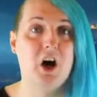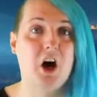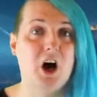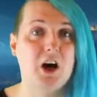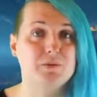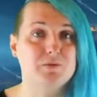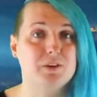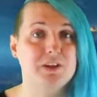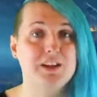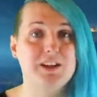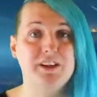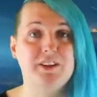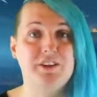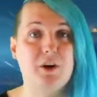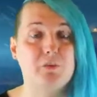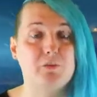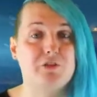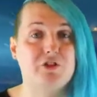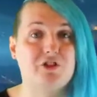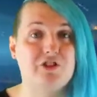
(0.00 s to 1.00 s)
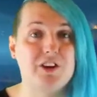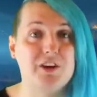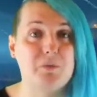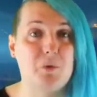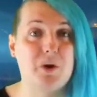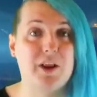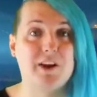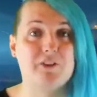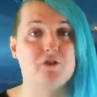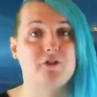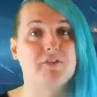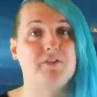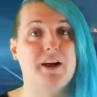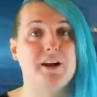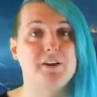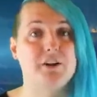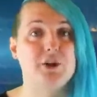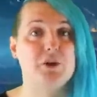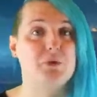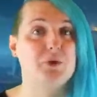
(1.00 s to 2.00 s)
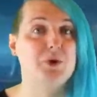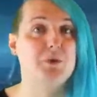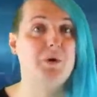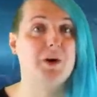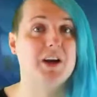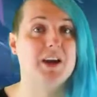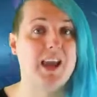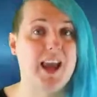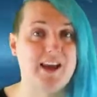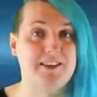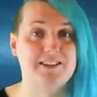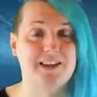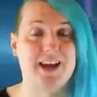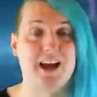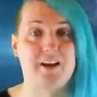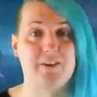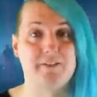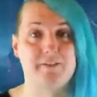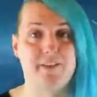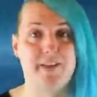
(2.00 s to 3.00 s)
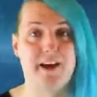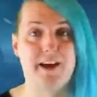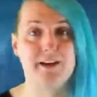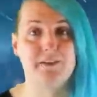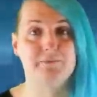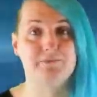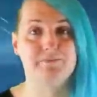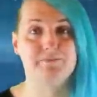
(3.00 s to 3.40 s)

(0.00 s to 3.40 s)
I really don't see what extra value you are getting out of that.